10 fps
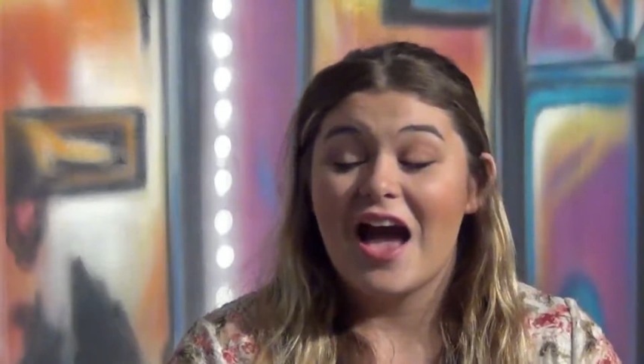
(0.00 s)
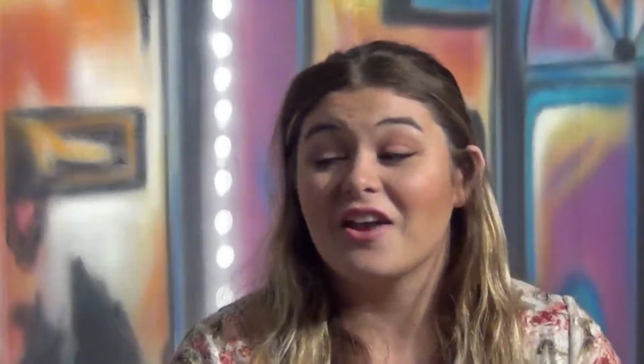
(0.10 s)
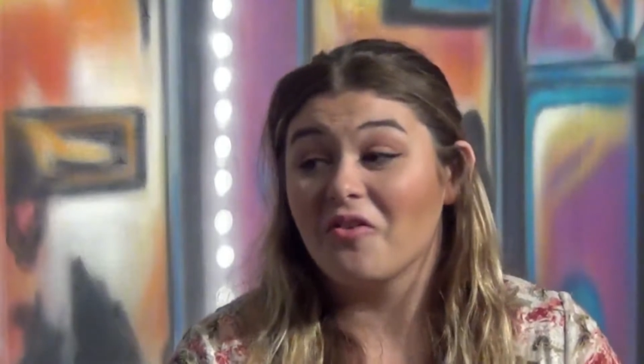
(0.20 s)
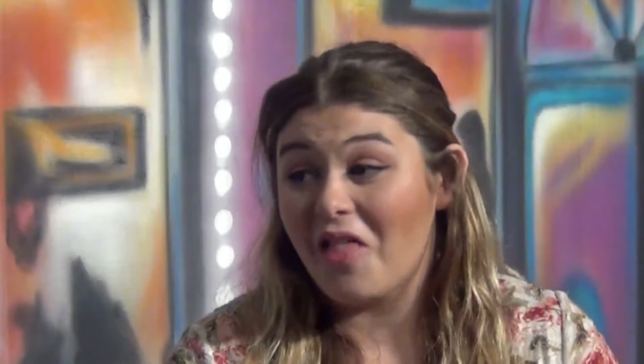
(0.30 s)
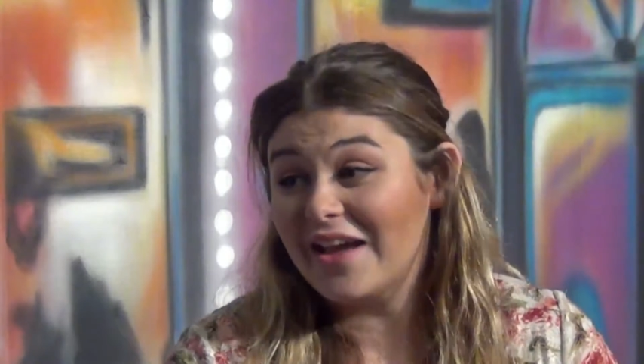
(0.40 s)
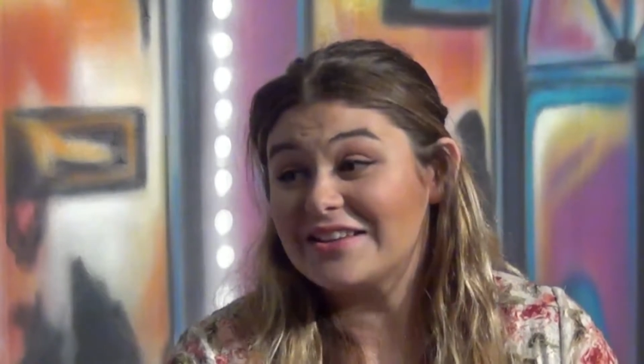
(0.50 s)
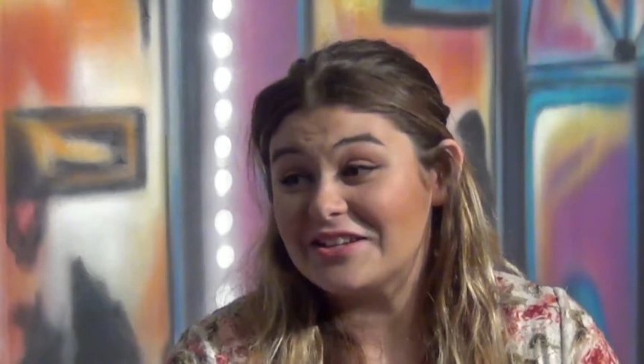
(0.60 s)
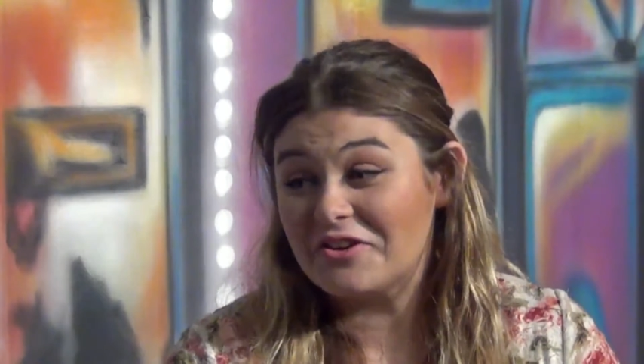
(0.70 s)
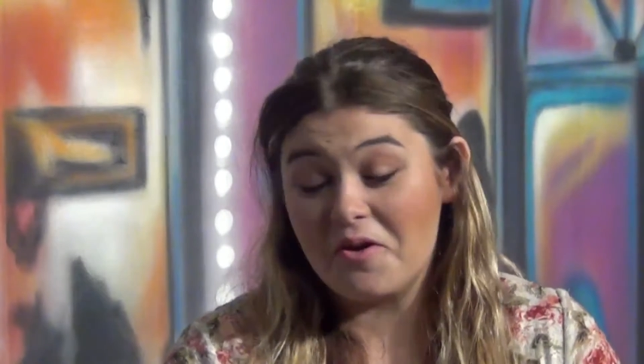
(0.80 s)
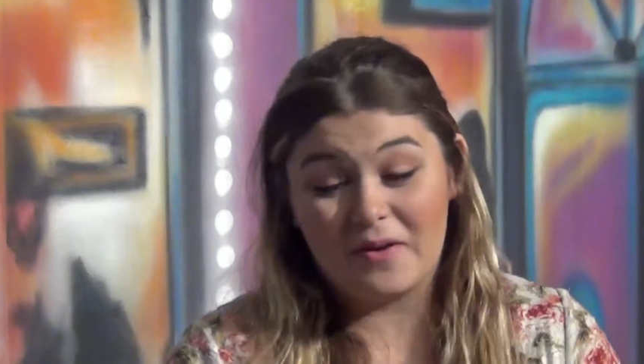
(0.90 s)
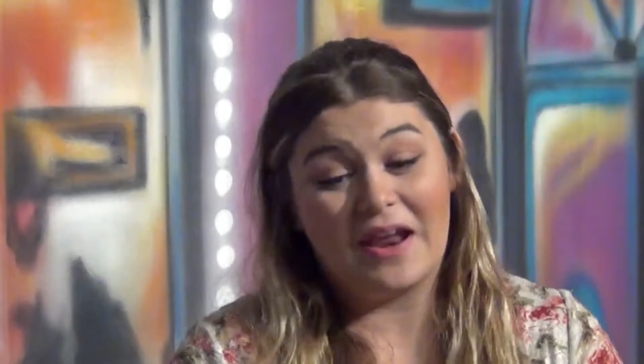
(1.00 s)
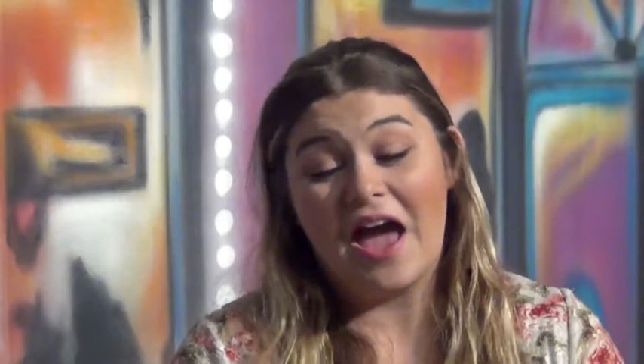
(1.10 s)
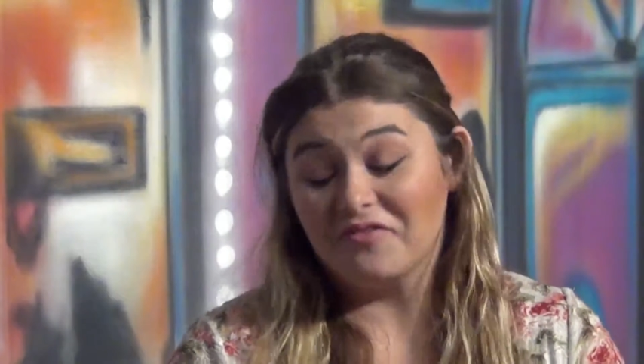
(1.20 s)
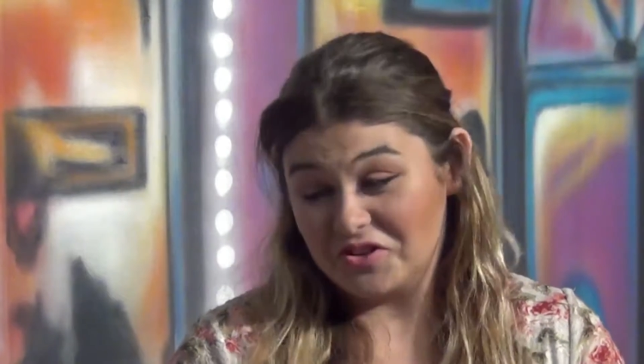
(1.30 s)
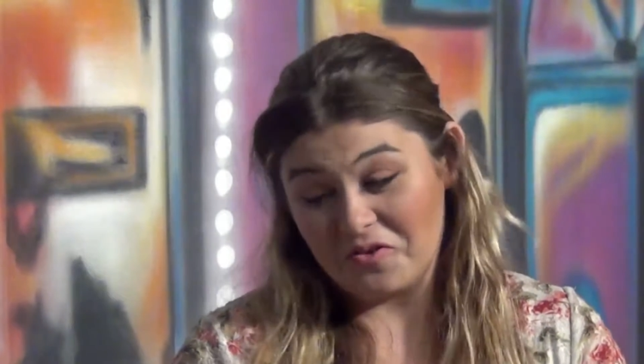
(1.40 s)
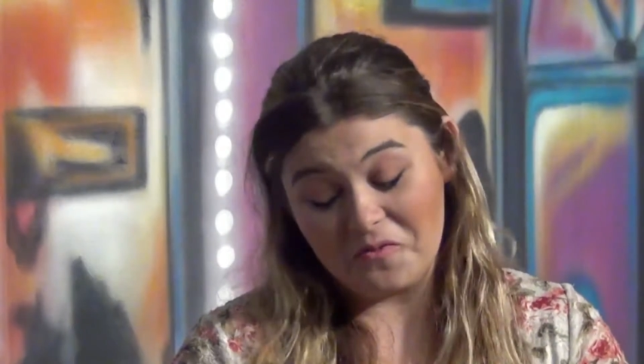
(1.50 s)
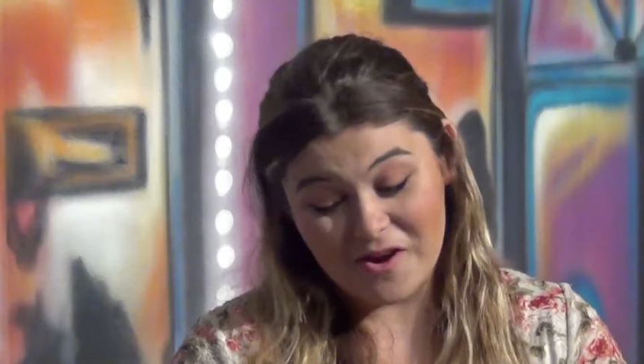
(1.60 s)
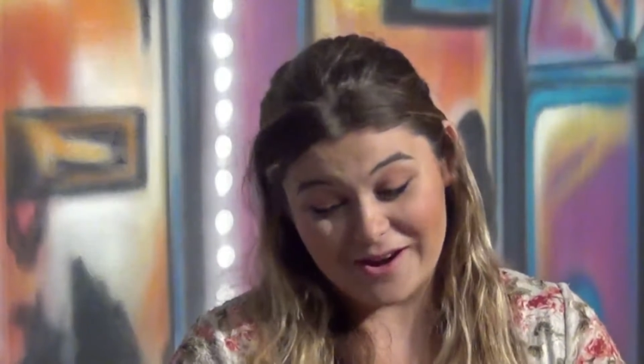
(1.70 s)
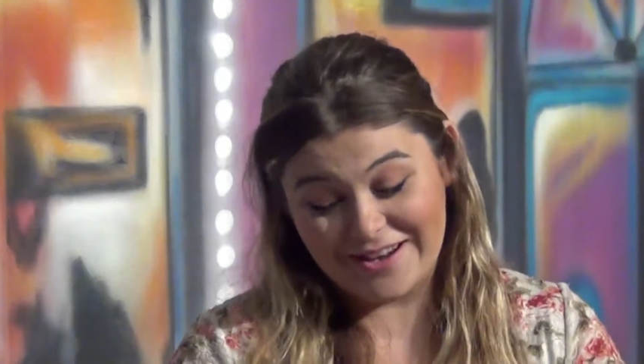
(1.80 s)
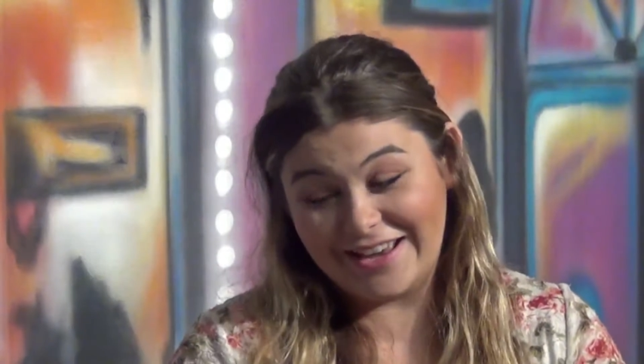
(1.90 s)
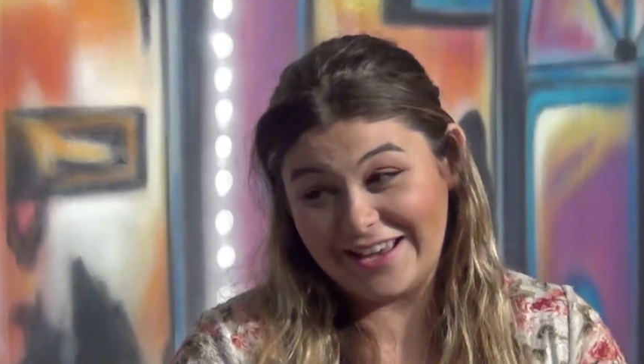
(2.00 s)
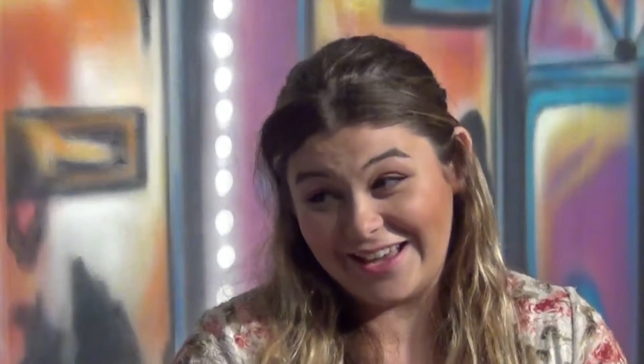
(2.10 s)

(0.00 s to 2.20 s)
I don't like to do it, but I have to go to work.